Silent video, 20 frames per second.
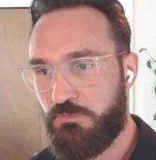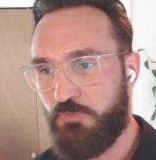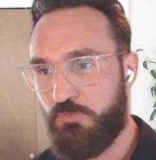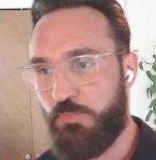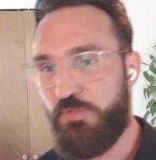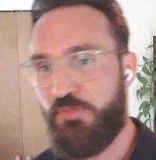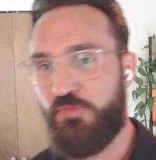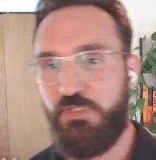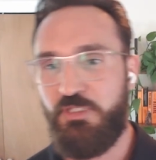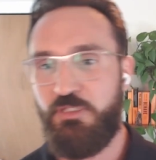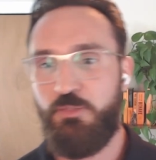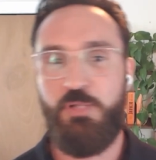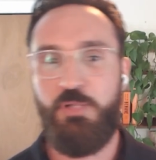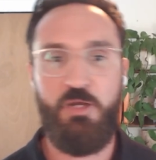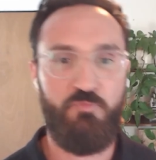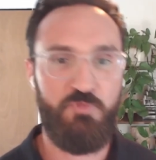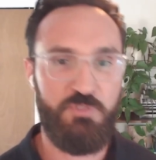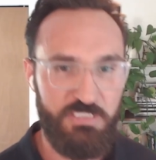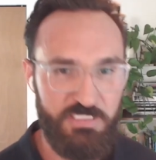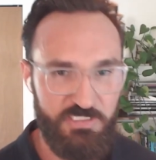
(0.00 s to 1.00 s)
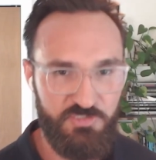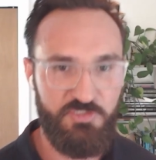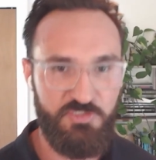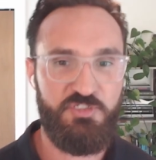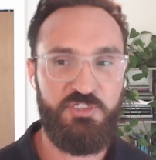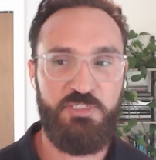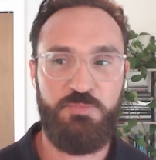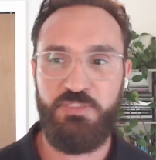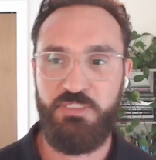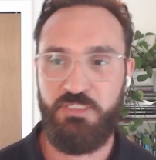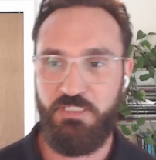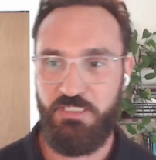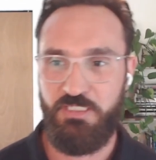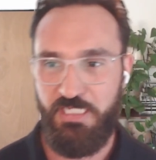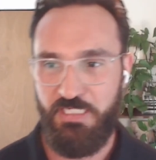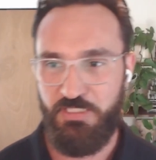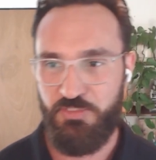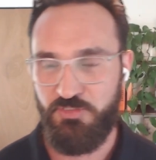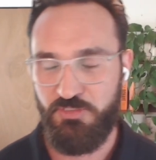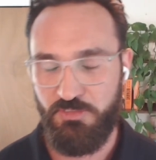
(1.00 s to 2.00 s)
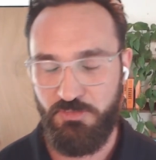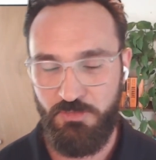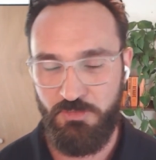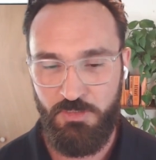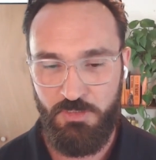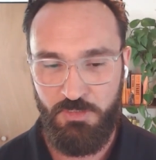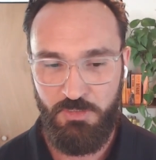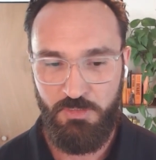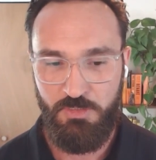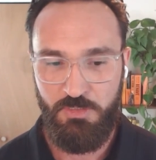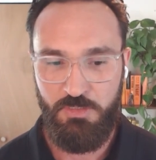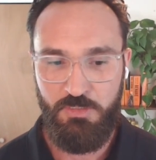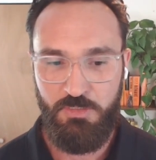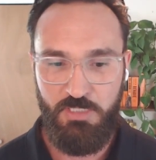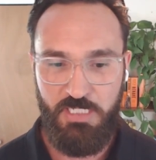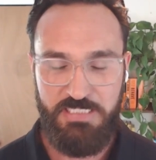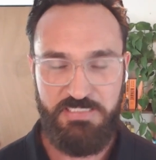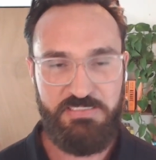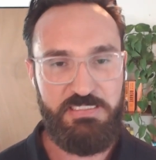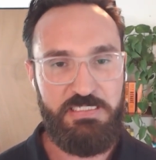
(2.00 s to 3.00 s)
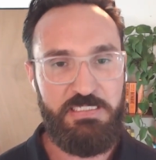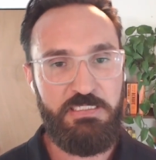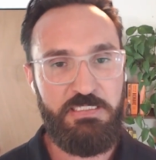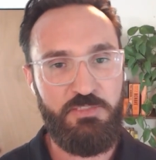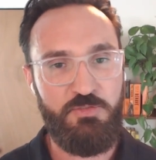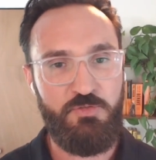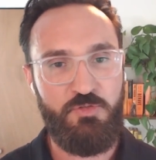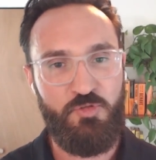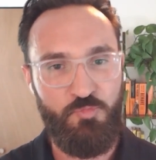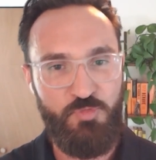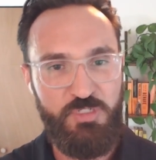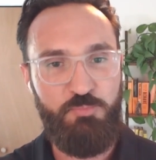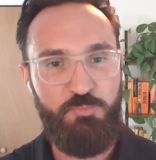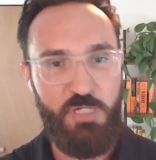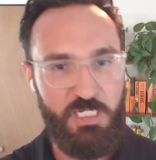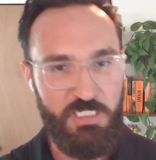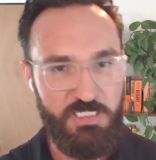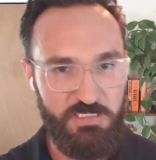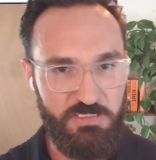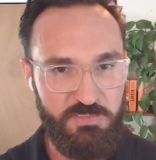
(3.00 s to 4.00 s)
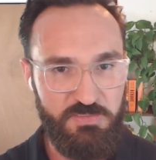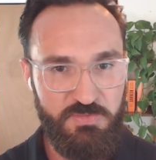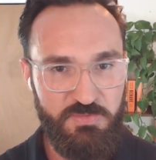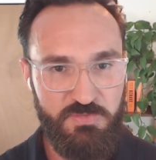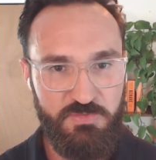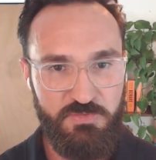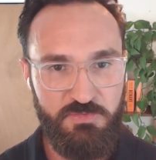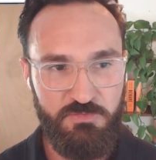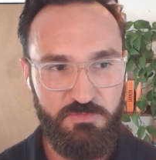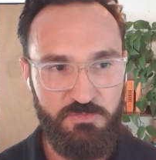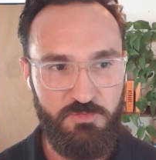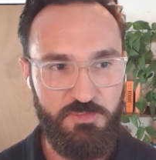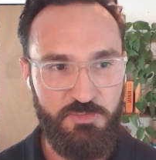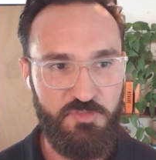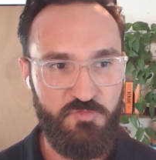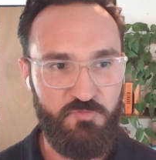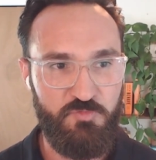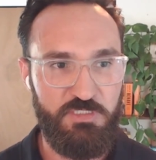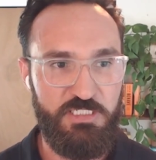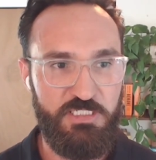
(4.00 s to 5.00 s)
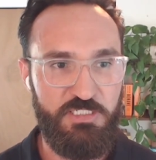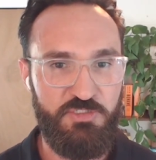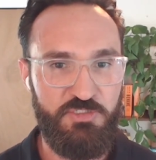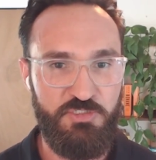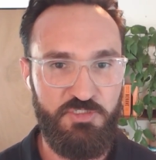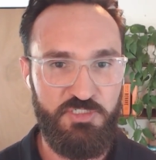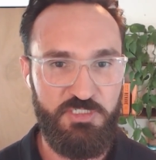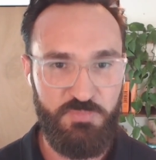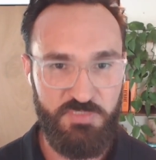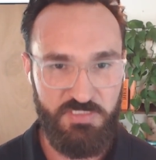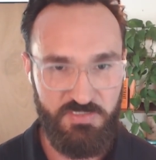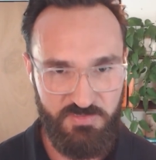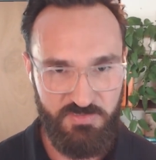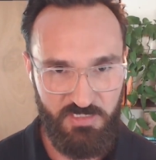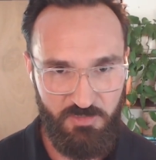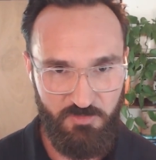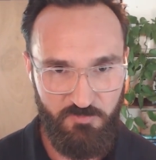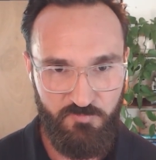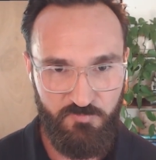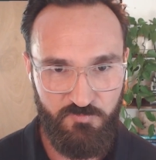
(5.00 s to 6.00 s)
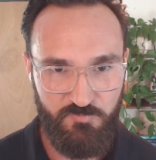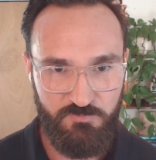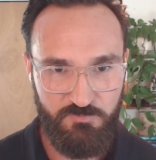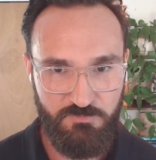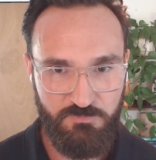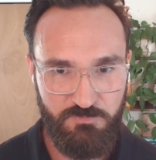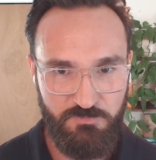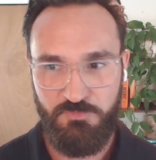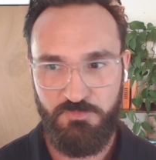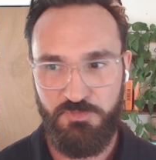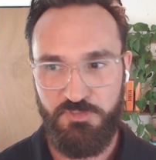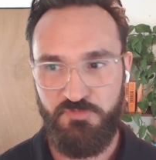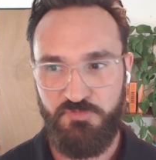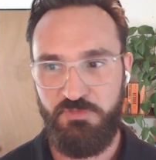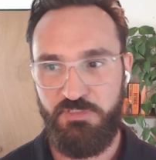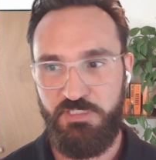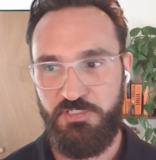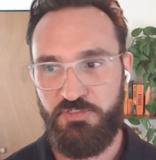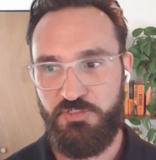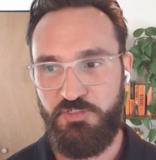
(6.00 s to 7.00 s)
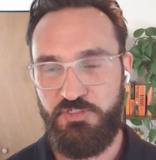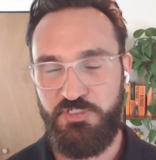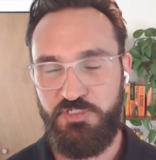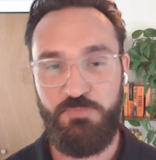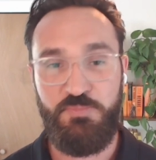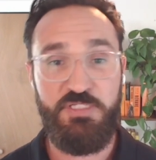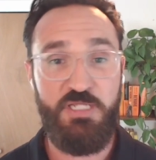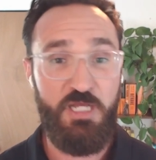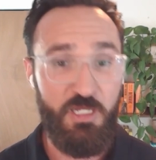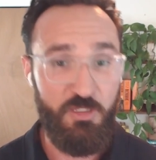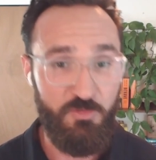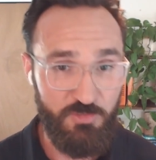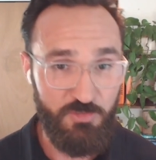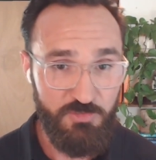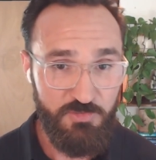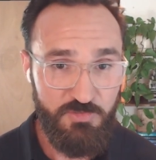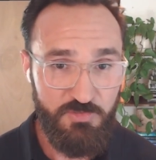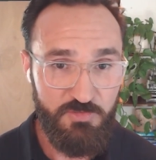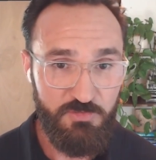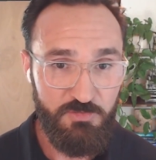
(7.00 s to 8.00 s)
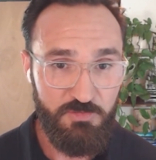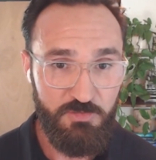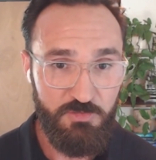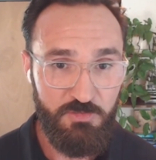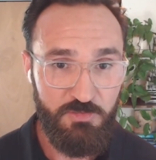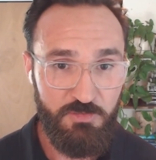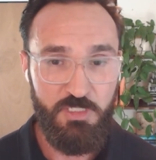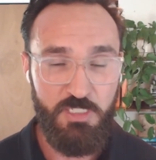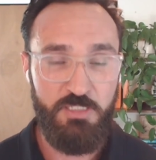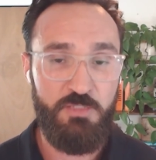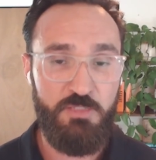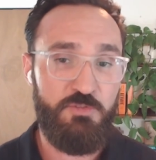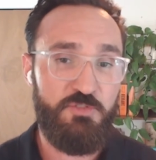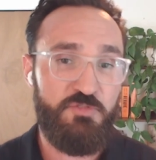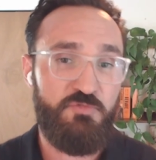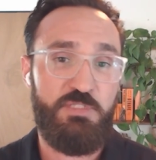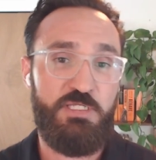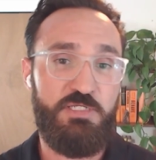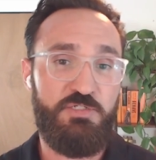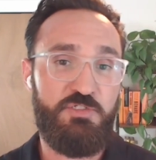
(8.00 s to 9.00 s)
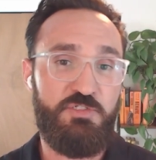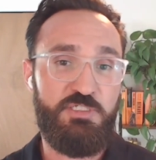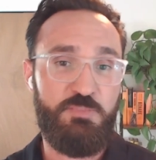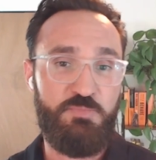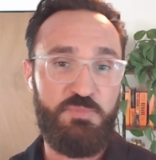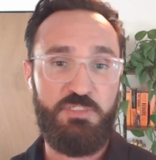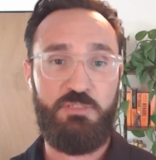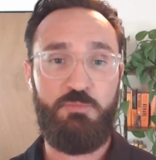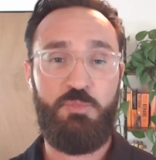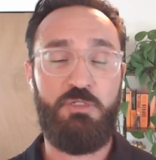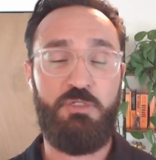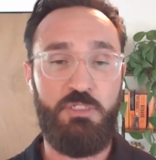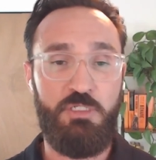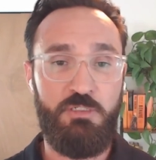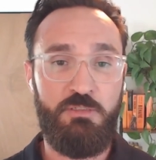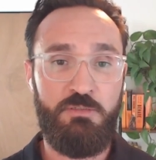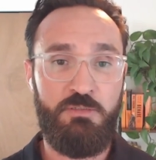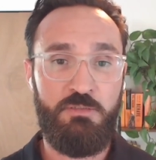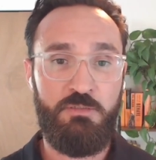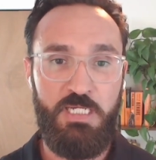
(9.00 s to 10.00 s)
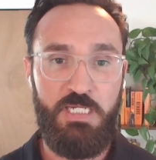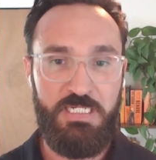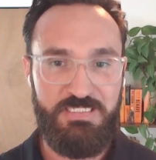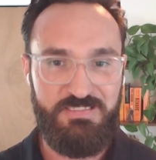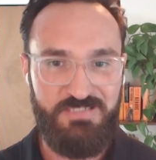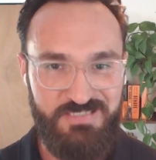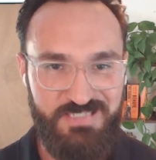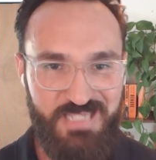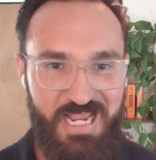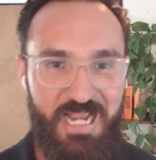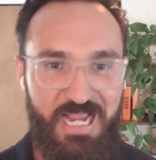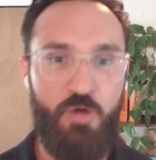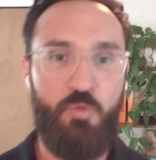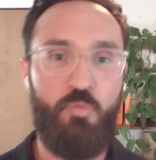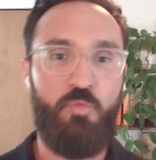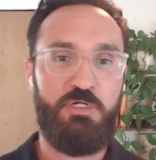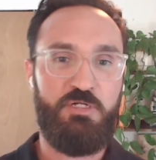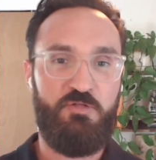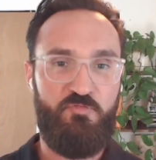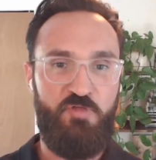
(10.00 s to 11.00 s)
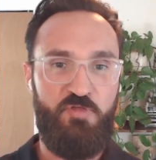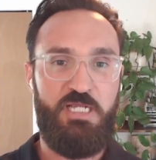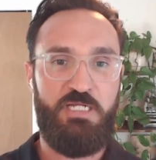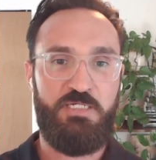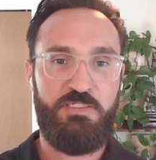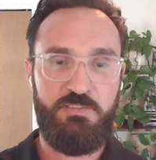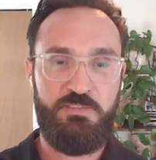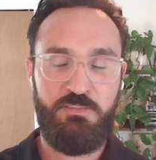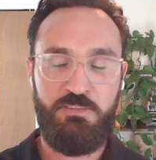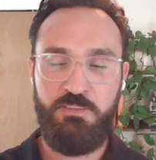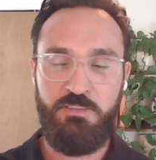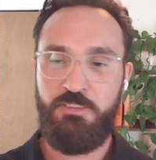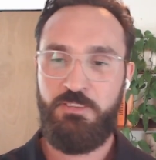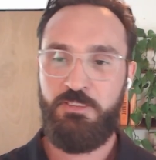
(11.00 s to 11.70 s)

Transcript: When we think about relationships and connection, I see it in three buckets. There's relationship to self, there's relationship to others, and then there's relationship to community. And it's this outward effect.